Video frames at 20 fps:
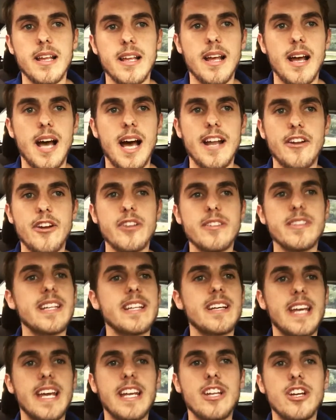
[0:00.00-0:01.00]
I don't
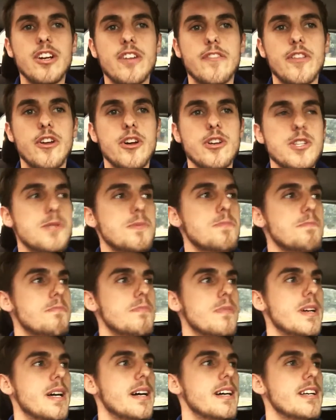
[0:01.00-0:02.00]
think any of those
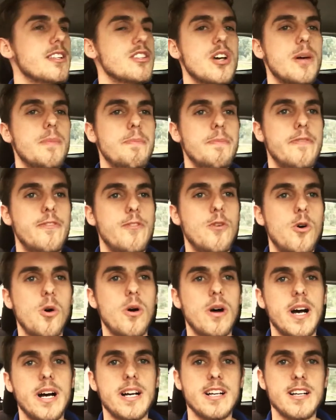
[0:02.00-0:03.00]
uh, top four,
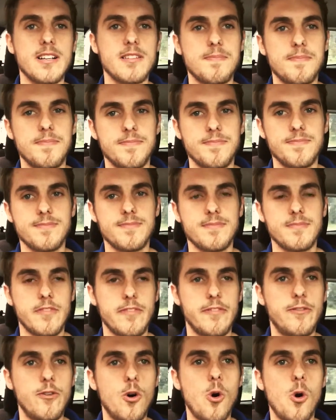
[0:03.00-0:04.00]
uh,
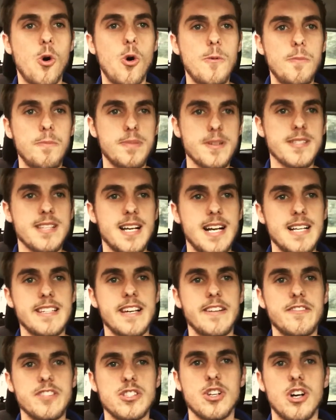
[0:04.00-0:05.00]
four besides
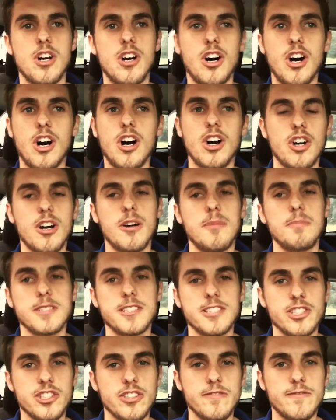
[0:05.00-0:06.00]
Avatar are
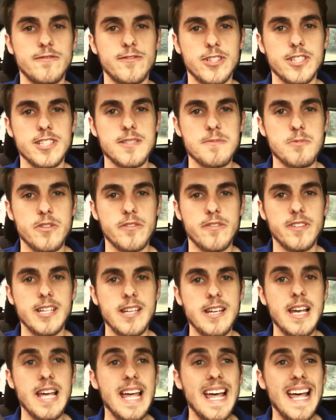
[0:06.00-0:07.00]
competition for this movie.
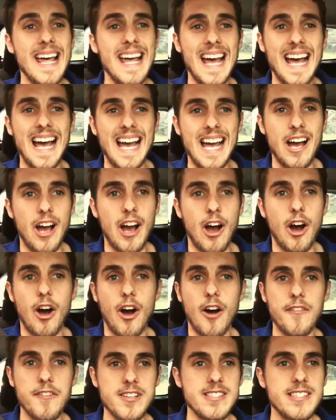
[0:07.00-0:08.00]

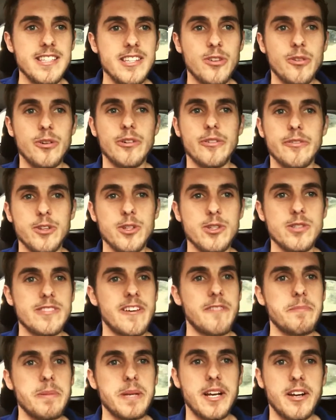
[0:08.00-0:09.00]
Obviously, the reviews
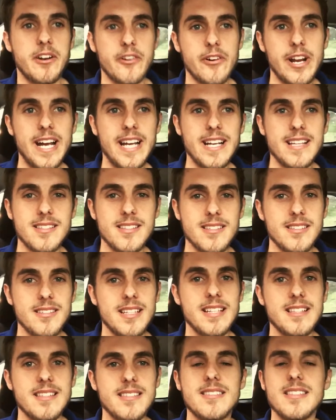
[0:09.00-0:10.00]
have been great.
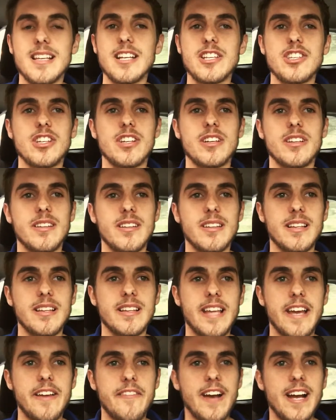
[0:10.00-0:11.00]
It's such a
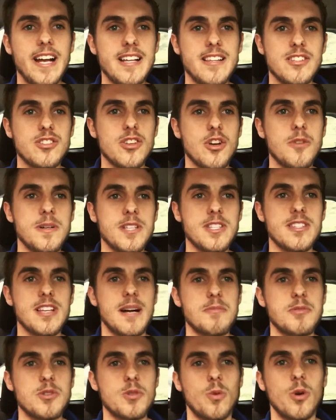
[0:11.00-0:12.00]
they've had so much
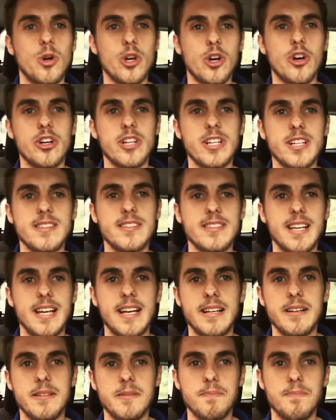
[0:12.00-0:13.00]
time to work on it
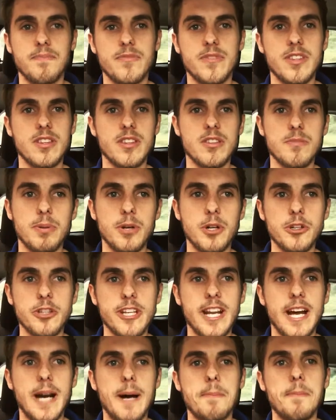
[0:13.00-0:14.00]
and build it
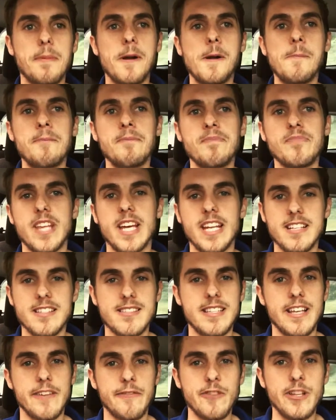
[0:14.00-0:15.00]
up that it's
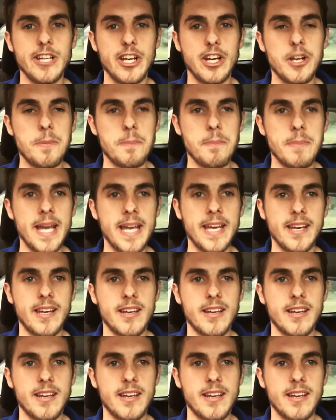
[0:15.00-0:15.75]
definitely going to make,